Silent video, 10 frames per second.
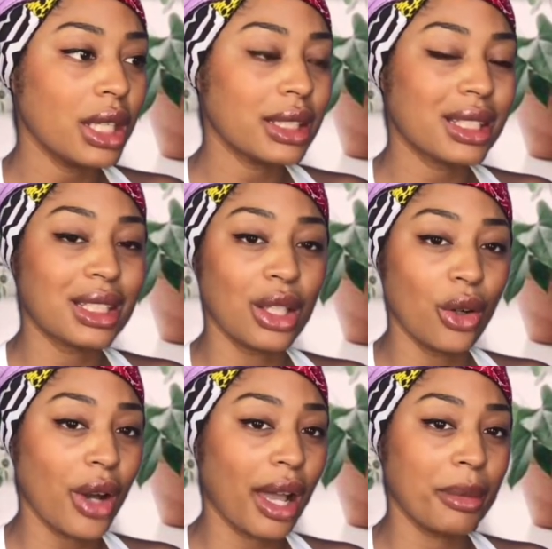
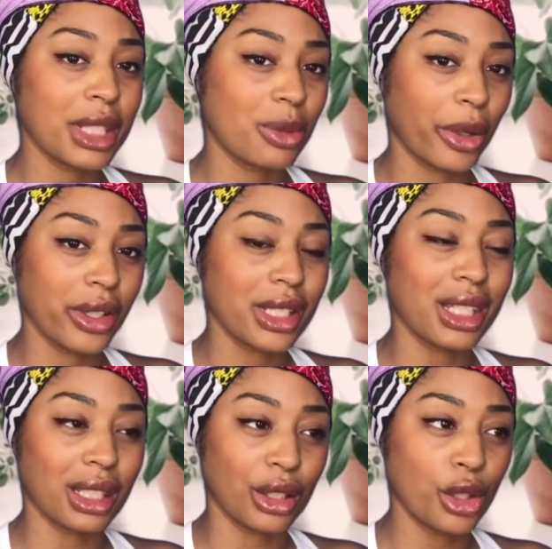Still, I'm
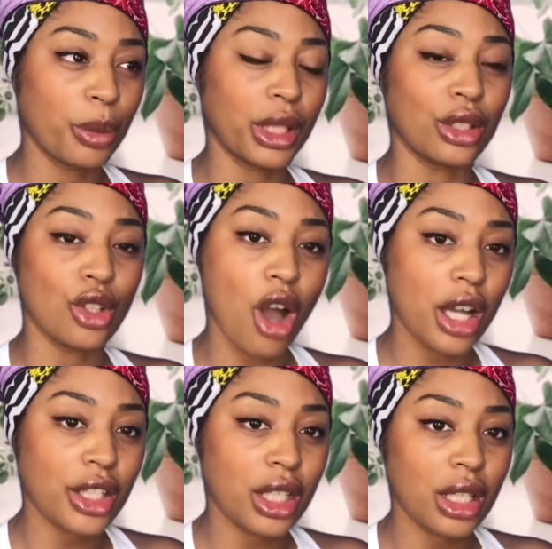experiencing a little bit of
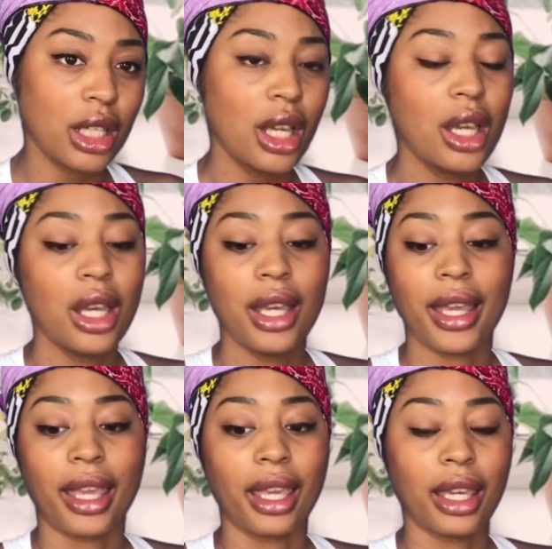nausea,
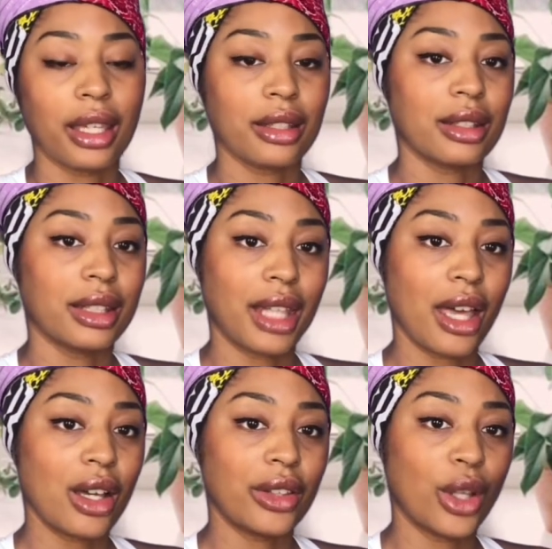and
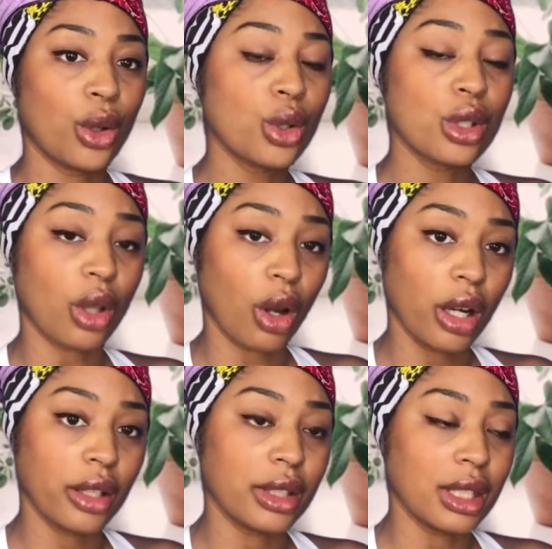those
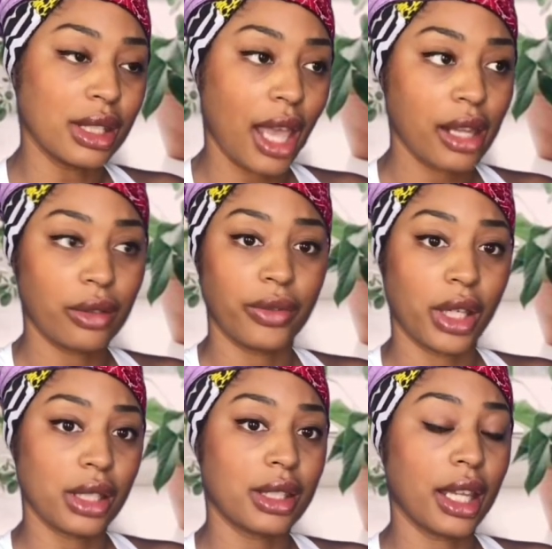are the side
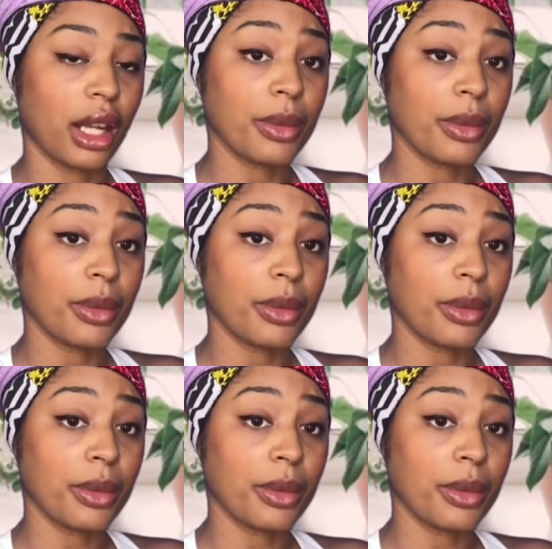effects that I'm